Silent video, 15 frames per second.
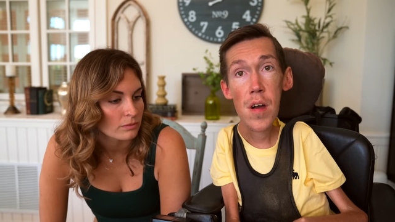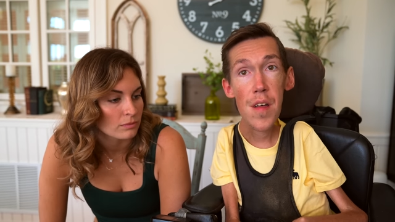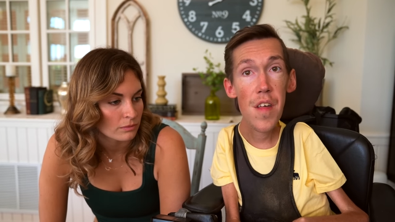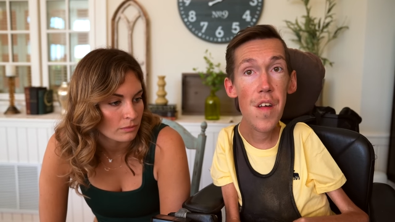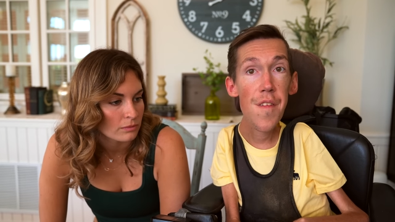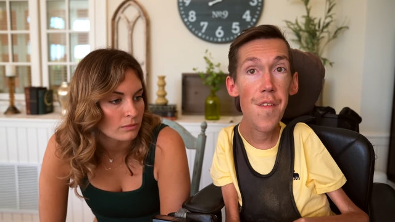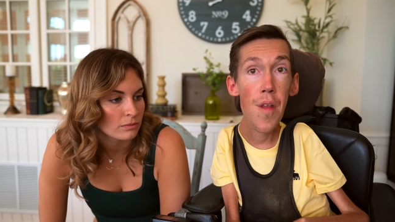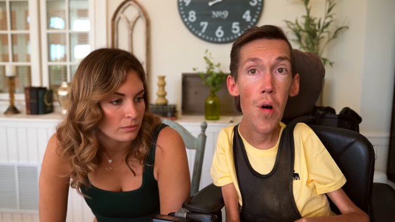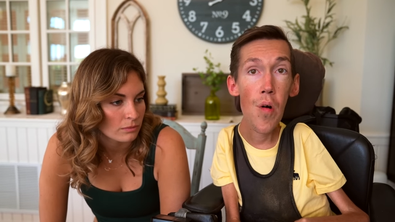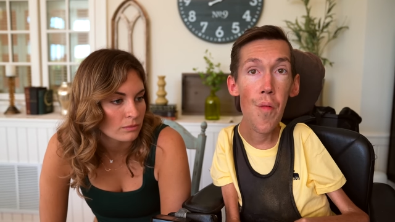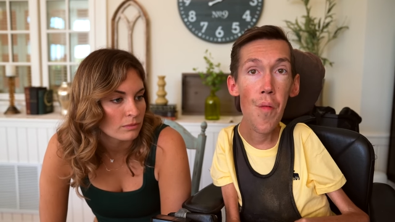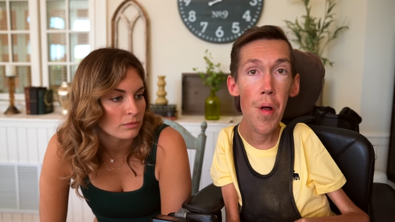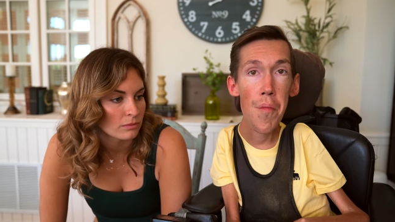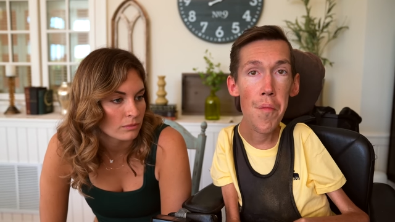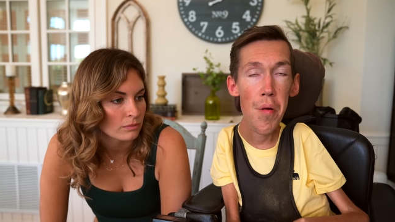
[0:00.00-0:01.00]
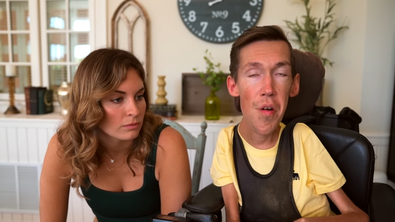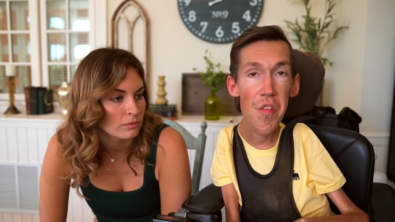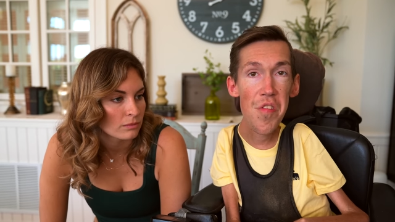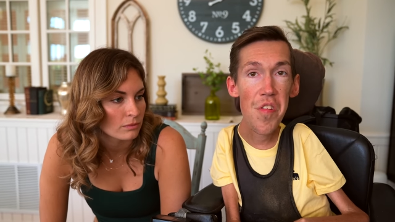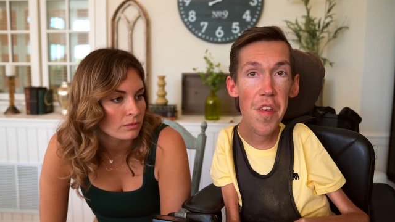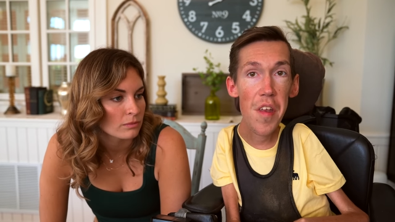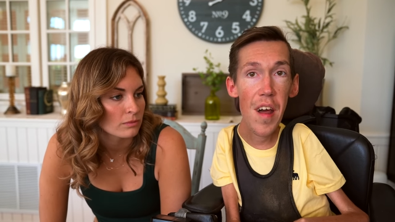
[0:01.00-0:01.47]
Speaker 1: Like no one
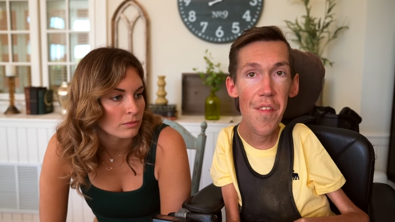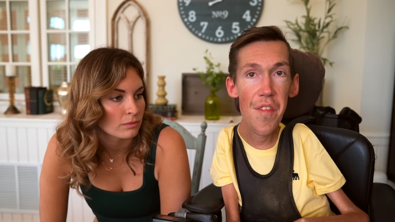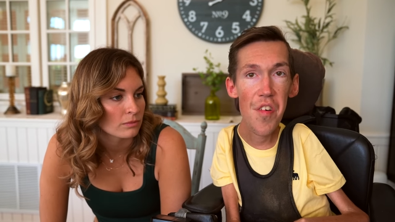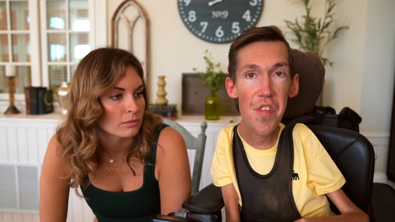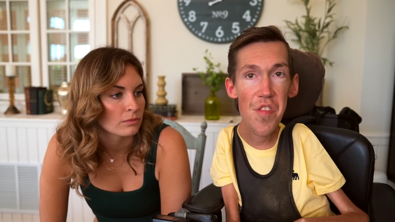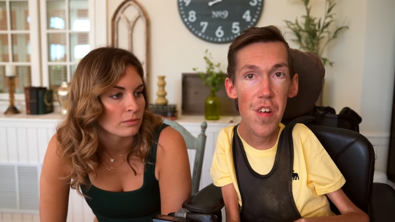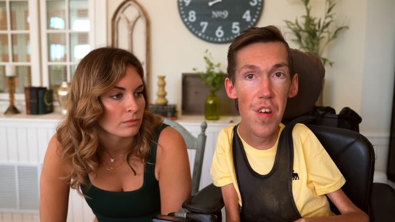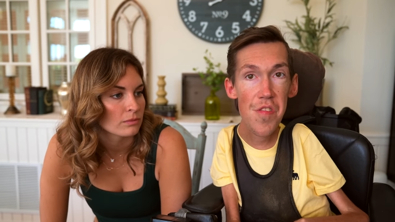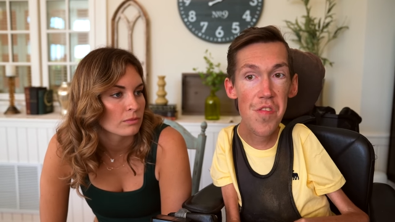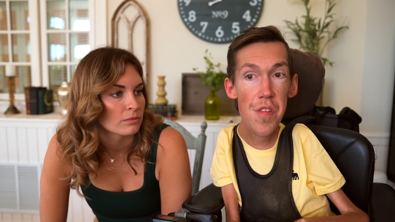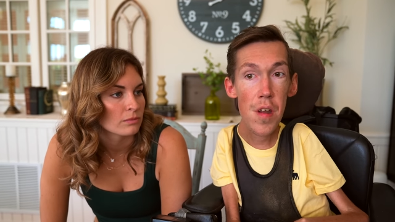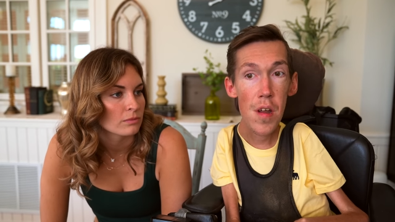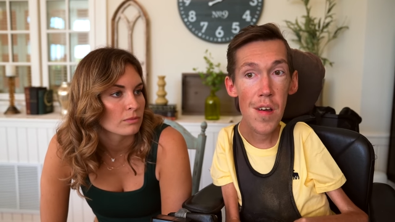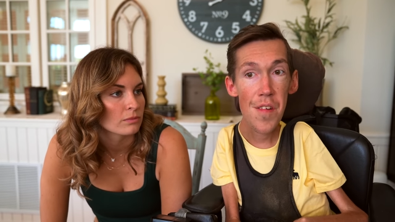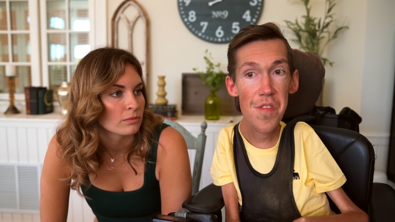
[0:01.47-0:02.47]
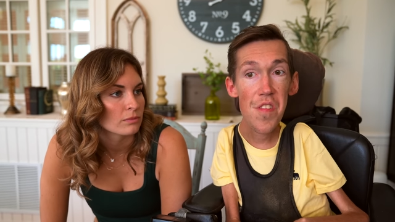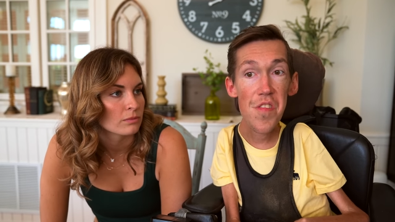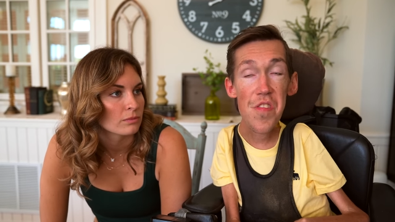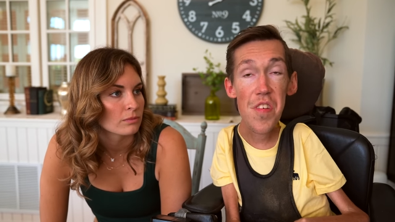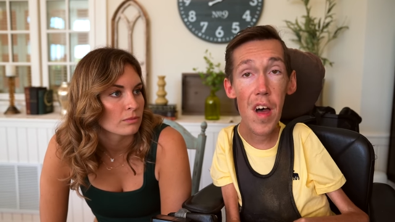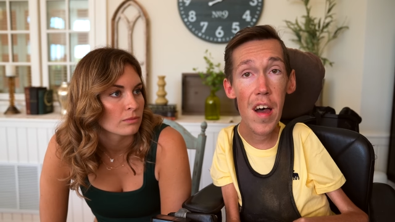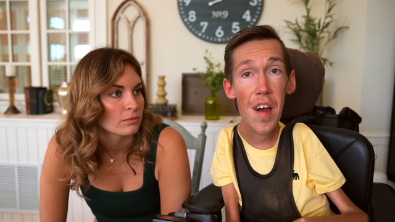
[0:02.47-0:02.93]
person ever just
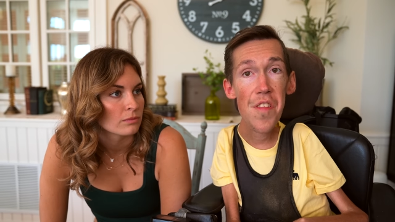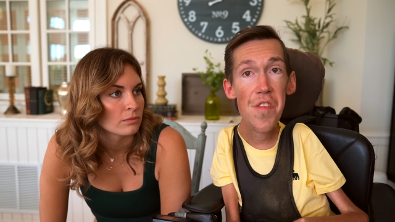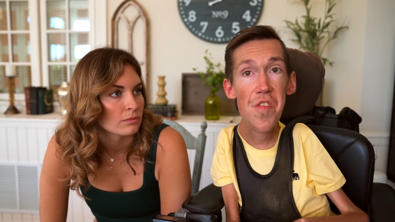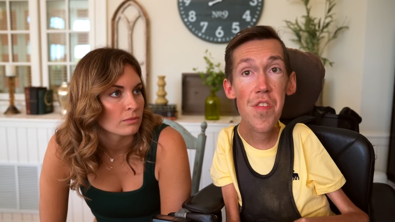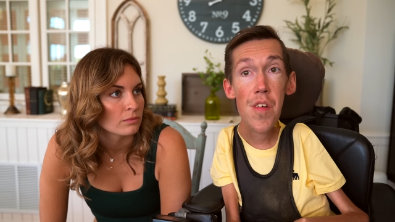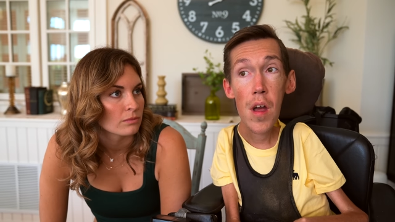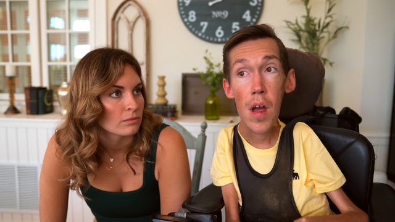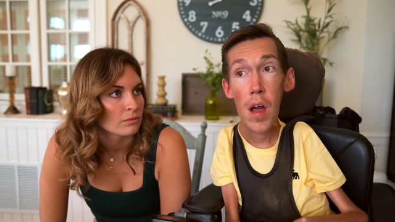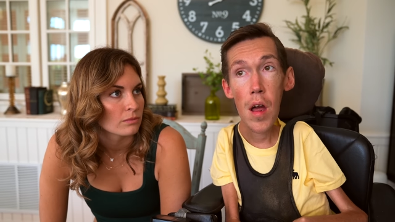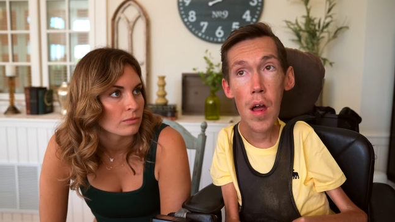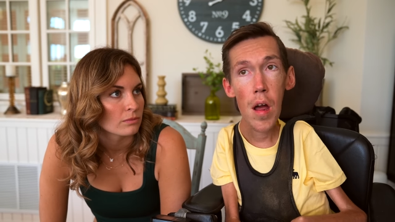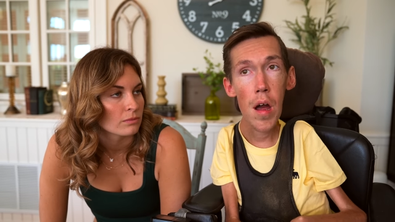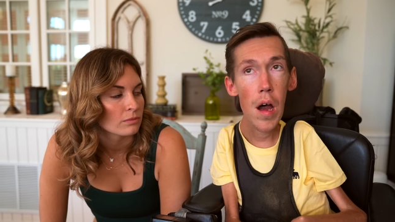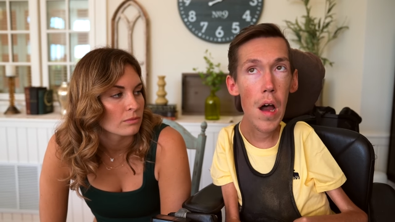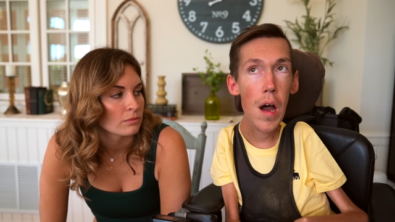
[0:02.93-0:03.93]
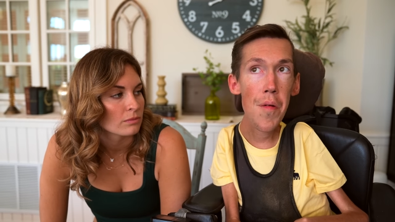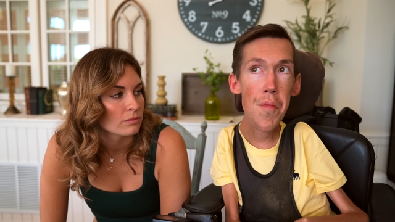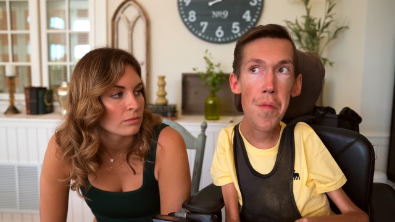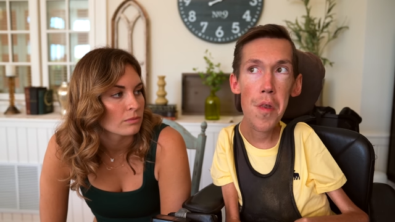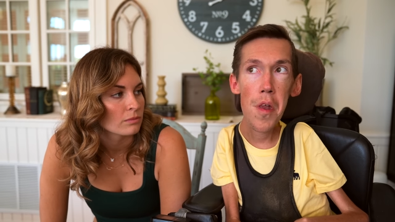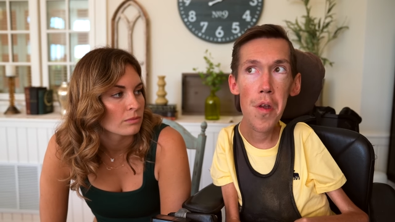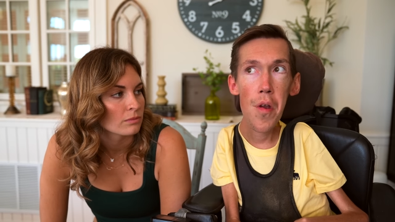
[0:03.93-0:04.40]
decides
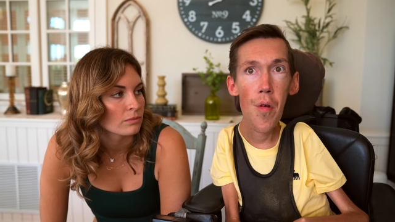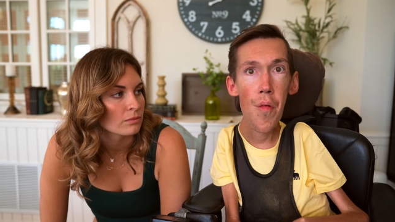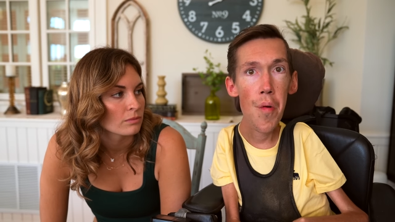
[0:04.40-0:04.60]
I'm gonna